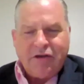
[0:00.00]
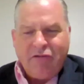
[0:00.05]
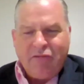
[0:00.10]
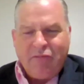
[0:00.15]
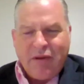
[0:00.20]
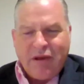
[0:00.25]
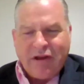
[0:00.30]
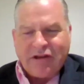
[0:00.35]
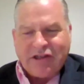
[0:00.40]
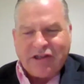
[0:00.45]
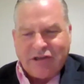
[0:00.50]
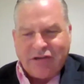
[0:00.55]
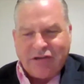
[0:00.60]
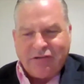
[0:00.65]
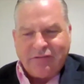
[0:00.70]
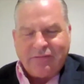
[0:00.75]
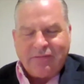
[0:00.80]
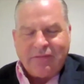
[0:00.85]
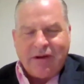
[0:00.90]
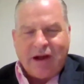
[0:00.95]
you've been
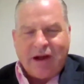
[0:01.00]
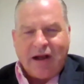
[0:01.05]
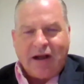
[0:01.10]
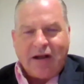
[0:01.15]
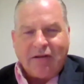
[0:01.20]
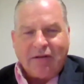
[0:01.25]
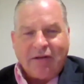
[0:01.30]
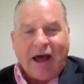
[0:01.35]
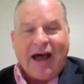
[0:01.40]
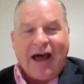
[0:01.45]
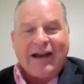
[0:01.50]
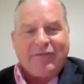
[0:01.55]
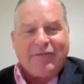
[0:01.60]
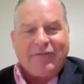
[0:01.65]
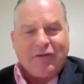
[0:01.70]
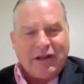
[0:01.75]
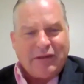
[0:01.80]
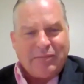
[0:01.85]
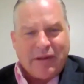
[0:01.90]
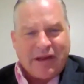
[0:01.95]
to a lot of
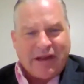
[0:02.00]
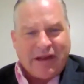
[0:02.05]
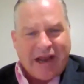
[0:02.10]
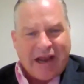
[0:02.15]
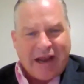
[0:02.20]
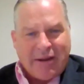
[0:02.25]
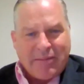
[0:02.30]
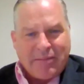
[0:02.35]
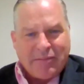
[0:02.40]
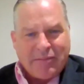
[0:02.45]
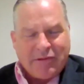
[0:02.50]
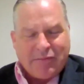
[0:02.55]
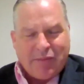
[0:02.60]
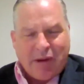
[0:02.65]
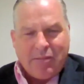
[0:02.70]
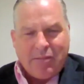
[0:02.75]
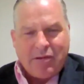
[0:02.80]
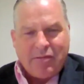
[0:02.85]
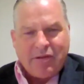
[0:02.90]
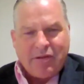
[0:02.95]
Olympic Games,
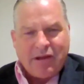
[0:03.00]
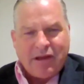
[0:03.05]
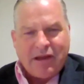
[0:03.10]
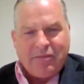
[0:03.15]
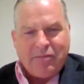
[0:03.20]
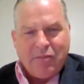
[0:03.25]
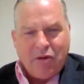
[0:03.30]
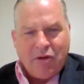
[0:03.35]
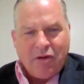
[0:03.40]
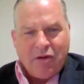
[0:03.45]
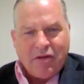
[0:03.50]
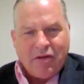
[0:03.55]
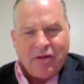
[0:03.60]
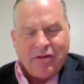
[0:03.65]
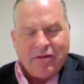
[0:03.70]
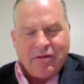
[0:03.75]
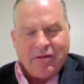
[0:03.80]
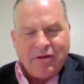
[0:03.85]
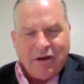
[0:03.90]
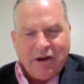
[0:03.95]
probably more
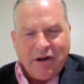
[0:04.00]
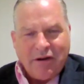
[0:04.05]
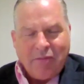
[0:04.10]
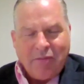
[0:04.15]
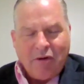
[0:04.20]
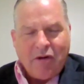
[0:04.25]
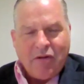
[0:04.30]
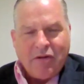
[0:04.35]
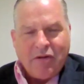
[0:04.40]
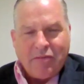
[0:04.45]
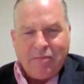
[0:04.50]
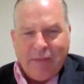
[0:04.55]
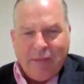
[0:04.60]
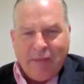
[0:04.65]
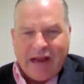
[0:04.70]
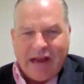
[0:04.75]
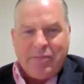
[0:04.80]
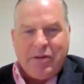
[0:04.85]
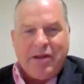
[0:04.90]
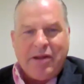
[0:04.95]
than
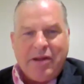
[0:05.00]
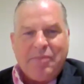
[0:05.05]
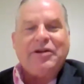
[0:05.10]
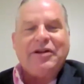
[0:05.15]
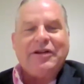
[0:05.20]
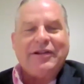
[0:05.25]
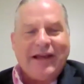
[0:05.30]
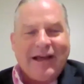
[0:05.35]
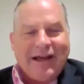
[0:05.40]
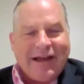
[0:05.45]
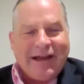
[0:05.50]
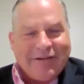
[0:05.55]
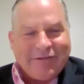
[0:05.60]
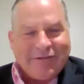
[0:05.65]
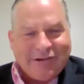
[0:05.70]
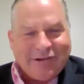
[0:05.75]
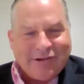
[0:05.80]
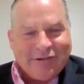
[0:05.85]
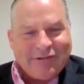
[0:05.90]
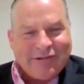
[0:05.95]
many people
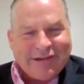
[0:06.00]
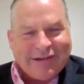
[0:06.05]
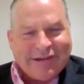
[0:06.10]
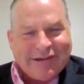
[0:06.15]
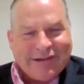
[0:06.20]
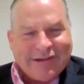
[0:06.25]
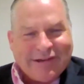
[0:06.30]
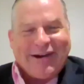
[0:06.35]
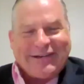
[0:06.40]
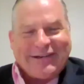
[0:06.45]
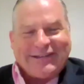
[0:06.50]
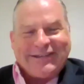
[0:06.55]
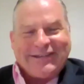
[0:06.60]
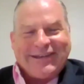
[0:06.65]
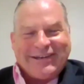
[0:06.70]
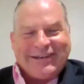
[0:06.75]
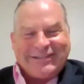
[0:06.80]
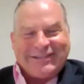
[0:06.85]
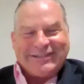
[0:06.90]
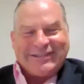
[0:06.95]
alive. So
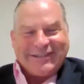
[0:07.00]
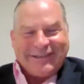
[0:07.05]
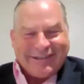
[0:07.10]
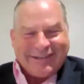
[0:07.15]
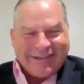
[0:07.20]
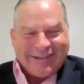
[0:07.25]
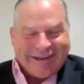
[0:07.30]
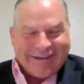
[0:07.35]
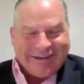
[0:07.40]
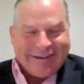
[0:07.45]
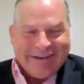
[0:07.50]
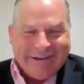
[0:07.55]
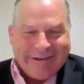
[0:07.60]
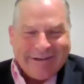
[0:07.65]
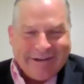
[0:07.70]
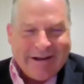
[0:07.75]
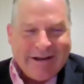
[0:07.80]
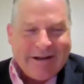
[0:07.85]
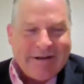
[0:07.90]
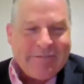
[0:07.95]
congratulations on that.
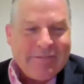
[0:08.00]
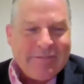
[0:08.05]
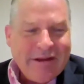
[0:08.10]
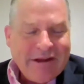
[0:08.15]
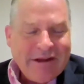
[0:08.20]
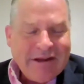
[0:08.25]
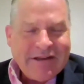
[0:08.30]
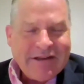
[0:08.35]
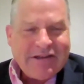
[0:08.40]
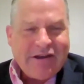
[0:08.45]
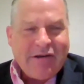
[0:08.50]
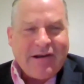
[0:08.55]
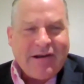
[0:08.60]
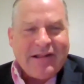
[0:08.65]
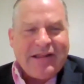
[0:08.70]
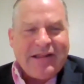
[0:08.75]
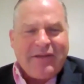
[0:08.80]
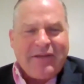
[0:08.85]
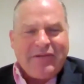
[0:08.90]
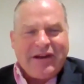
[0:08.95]
So
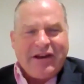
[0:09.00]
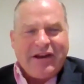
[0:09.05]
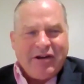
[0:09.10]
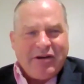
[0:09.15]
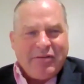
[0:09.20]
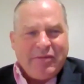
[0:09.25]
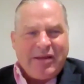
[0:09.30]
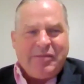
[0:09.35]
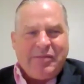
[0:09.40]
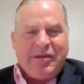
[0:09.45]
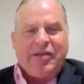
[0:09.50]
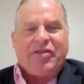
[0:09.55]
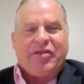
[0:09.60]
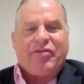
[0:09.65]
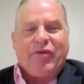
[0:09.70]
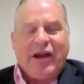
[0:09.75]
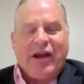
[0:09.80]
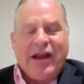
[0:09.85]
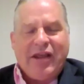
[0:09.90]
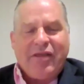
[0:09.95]
I'd love to hear maybe
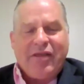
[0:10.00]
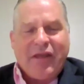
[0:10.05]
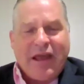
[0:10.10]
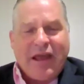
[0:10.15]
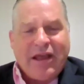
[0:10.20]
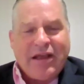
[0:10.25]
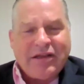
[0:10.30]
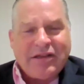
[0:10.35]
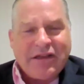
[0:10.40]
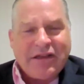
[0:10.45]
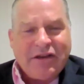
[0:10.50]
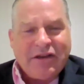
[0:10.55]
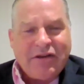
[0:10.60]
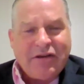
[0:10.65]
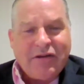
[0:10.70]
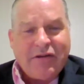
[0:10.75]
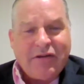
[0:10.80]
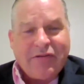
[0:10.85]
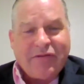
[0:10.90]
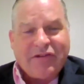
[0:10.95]
3 things that
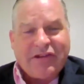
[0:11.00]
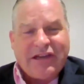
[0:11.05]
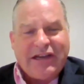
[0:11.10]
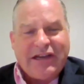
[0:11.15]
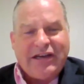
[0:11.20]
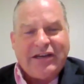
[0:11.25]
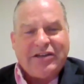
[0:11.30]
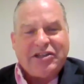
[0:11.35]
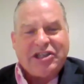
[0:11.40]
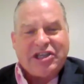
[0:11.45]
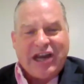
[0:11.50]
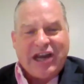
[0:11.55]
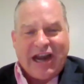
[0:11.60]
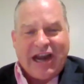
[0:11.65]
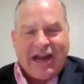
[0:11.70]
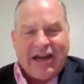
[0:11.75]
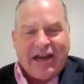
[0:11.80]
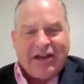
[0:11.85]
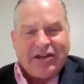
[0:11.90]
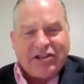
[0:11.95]
you have seen
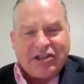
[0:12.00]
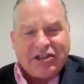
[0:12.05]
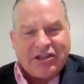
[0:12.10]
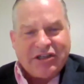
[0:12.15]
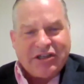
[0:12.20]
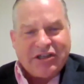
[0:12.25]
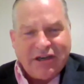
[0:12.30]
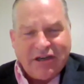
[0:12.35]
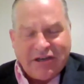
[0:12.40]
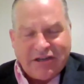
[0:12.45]
change